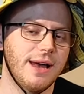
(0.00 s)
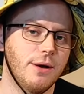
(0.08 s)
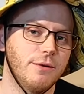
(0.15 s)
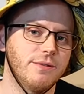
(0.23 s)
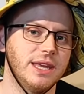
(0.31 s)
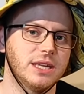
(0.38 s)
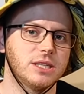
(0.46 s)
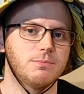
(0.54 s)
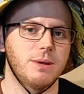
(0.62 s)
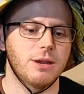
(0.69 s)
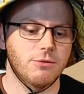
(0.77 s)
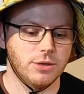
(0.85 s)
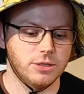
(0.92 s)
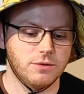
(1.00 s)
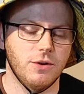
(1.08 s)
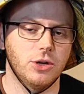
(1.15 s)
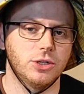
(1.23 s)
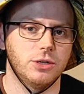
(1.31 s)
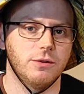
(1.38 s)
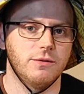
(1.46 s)
out of the experienced
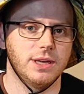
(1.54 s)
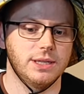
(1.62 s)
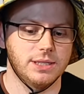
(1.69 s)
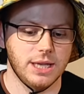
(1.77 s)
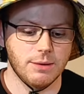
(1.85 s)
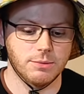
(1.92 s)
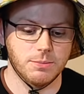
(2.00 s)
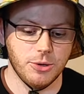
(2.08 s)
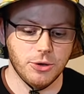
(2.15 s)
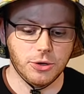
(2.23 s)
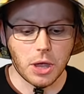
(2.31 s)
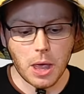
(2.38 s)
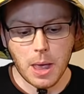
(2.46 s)
version of this game's book